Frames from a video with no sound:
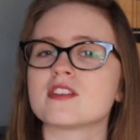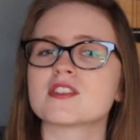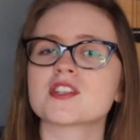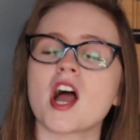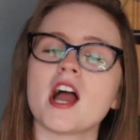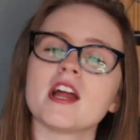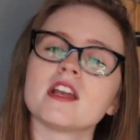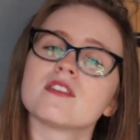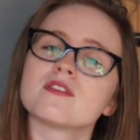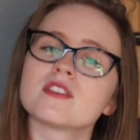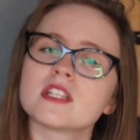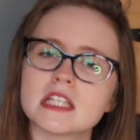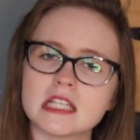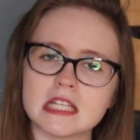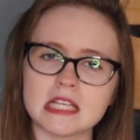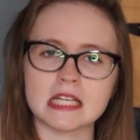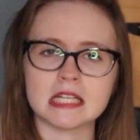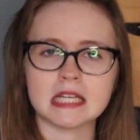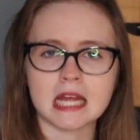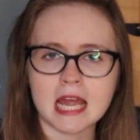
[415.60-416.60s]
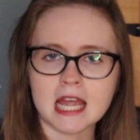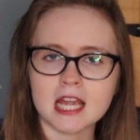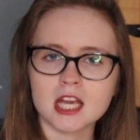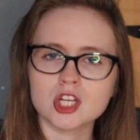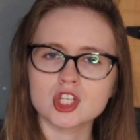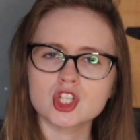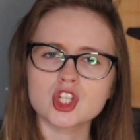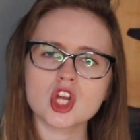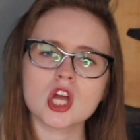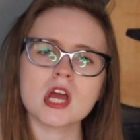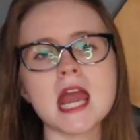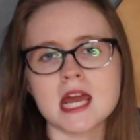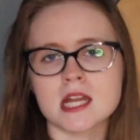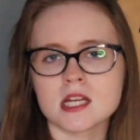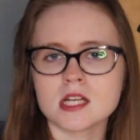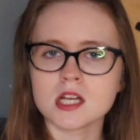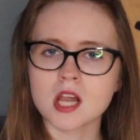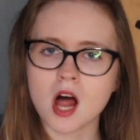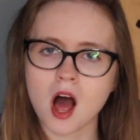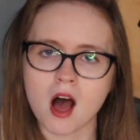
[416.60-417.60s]
this kind of teenage
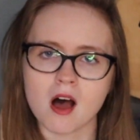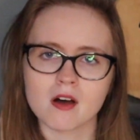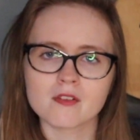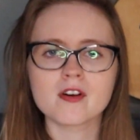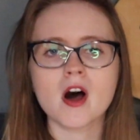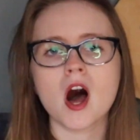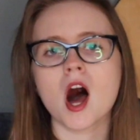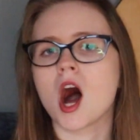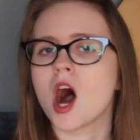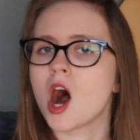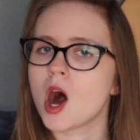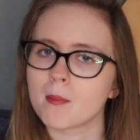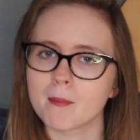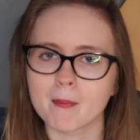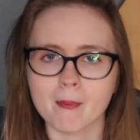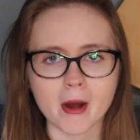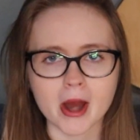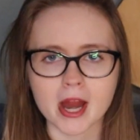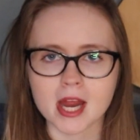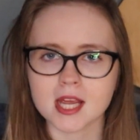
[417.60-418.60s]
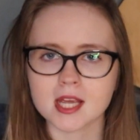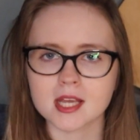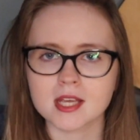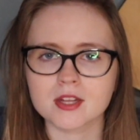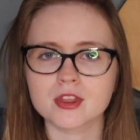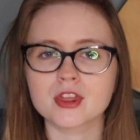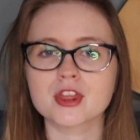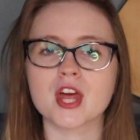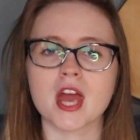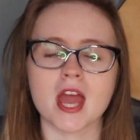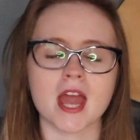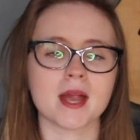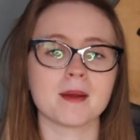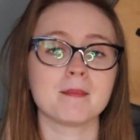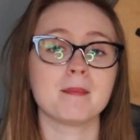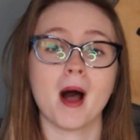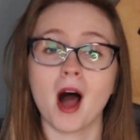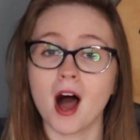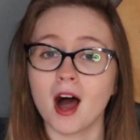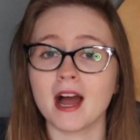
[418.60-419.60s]
in love heartbreak thing,
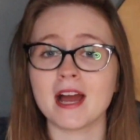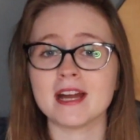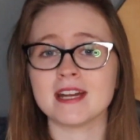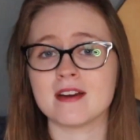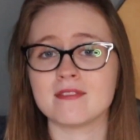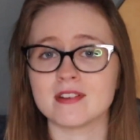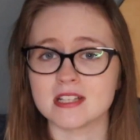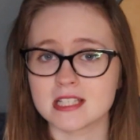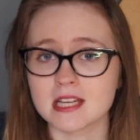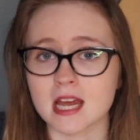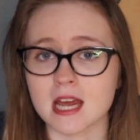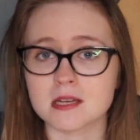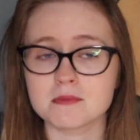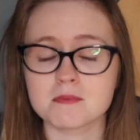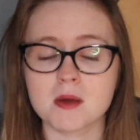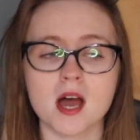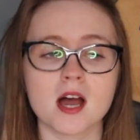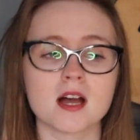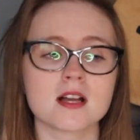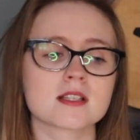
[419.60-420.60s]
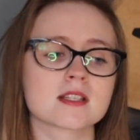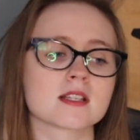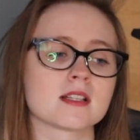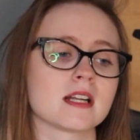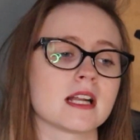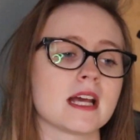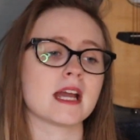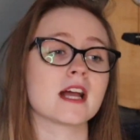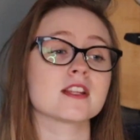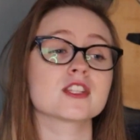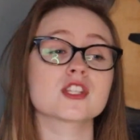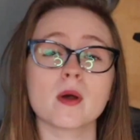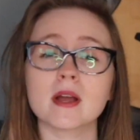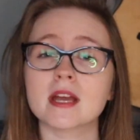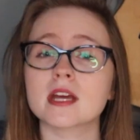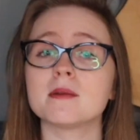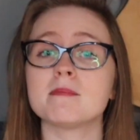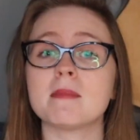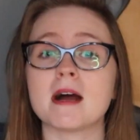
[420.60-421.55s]
but I never did personally, and so I can